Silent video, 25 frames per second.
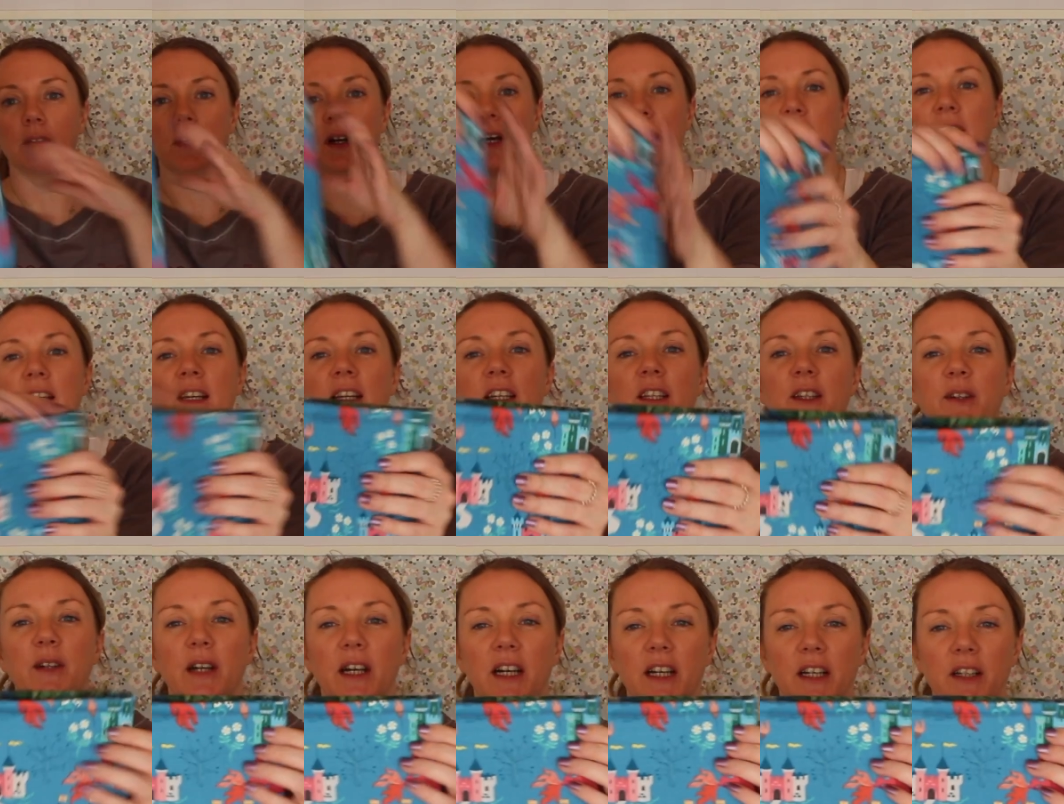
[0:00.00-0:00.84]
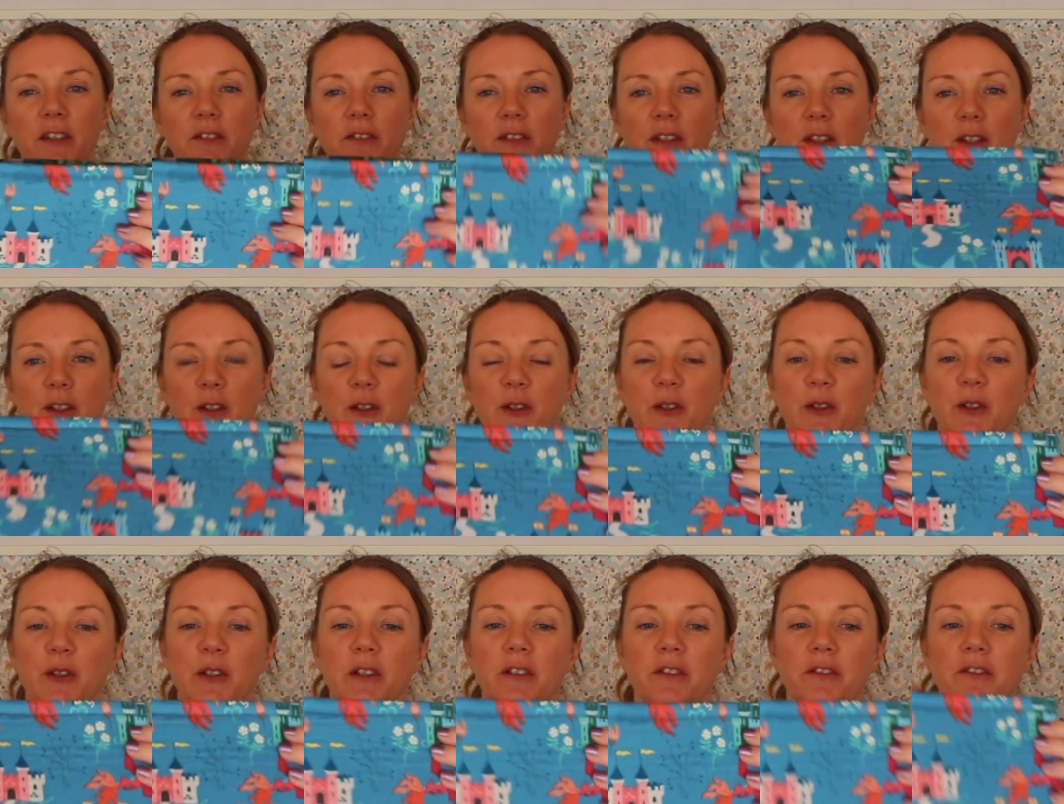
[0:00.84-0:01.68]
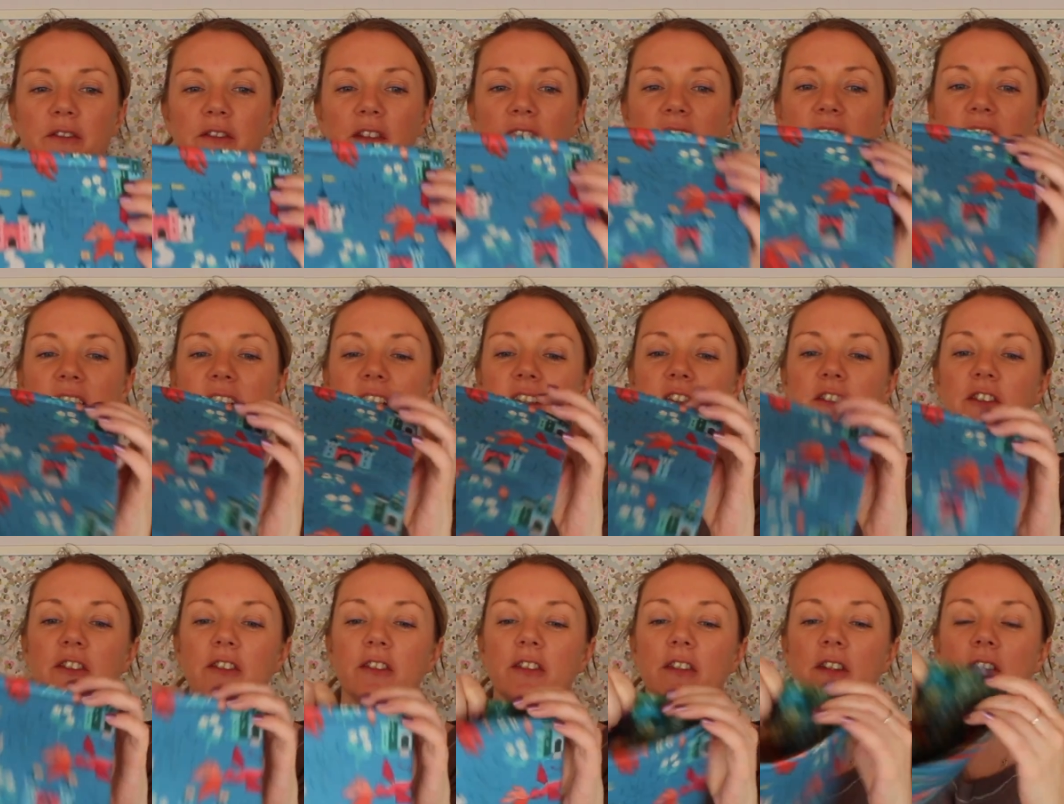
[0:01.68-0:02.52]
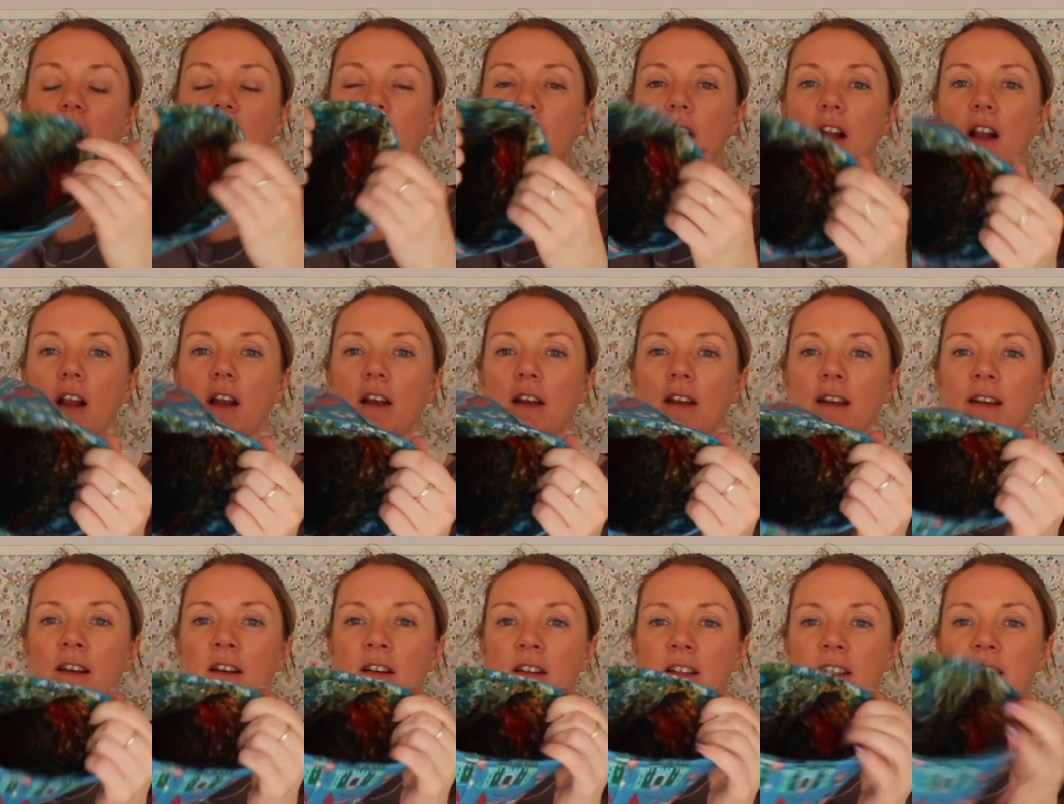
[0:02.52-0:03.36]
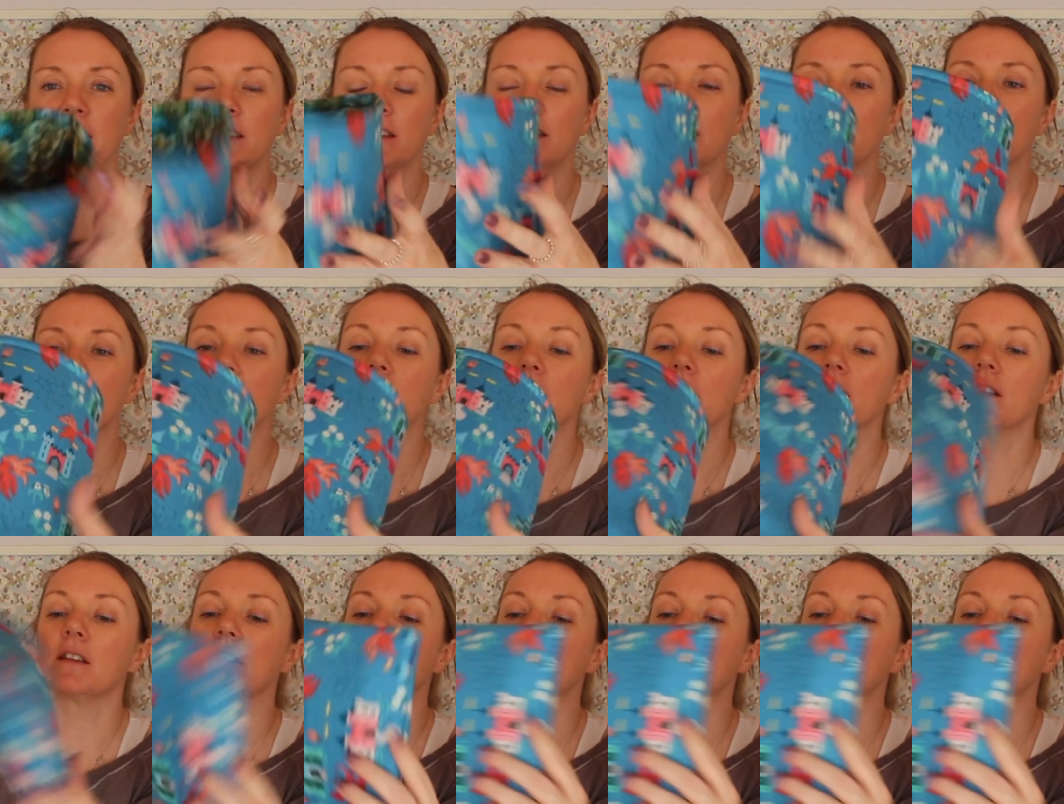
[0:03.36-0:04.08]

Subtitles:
And there you have your finished lined